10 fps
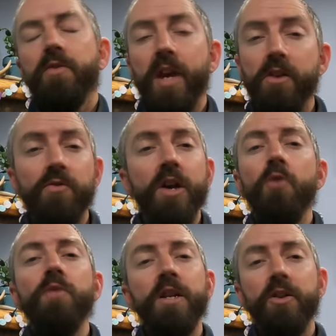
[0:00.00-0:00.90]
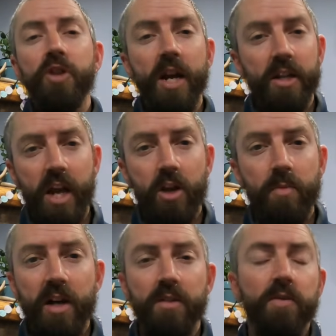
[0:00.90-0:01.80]
Okay, you don't need a giant tackle
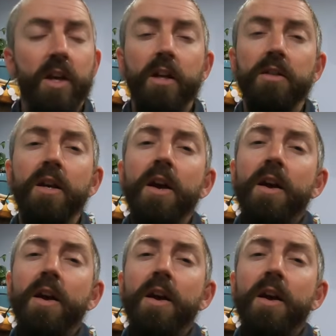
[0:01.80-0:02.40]
box of things.